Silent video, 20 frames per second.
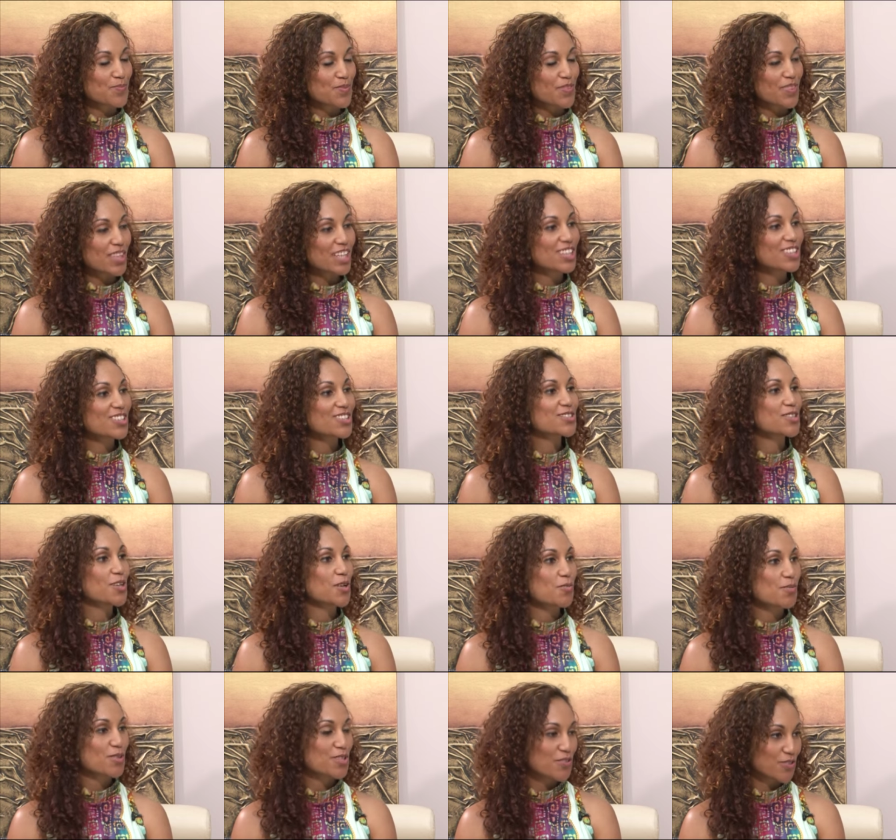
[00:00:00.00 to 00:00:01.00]
Thank you
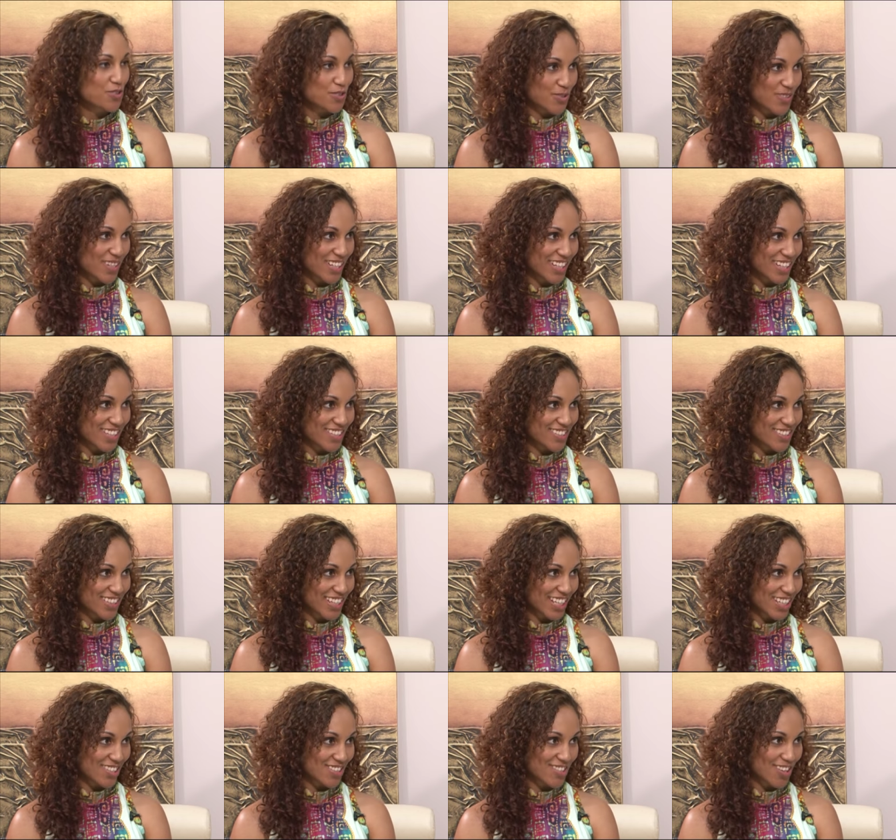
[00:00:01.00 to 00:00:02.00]
so much for joining us
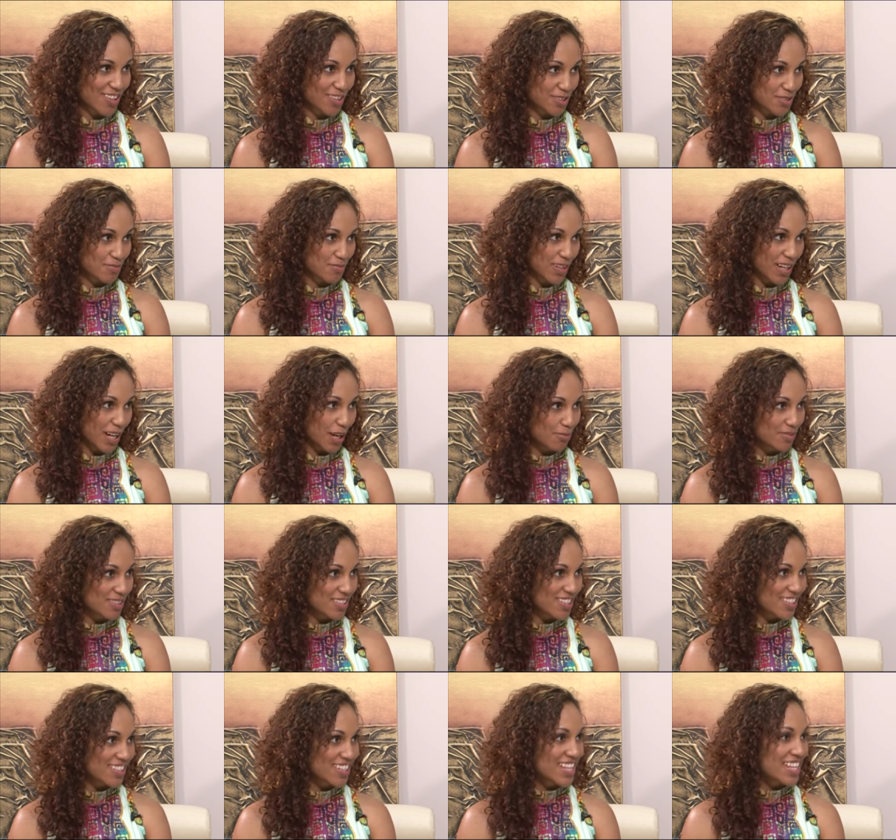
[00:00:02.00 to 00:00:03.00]
again, Dr.
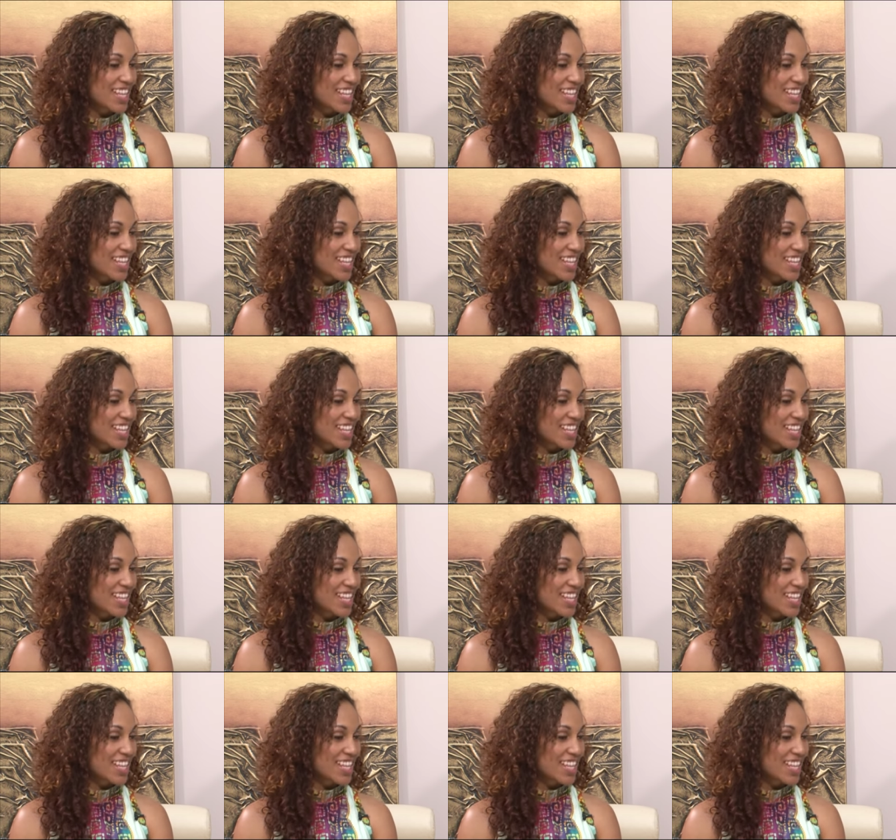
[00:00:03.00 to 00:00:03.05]
Mohamed.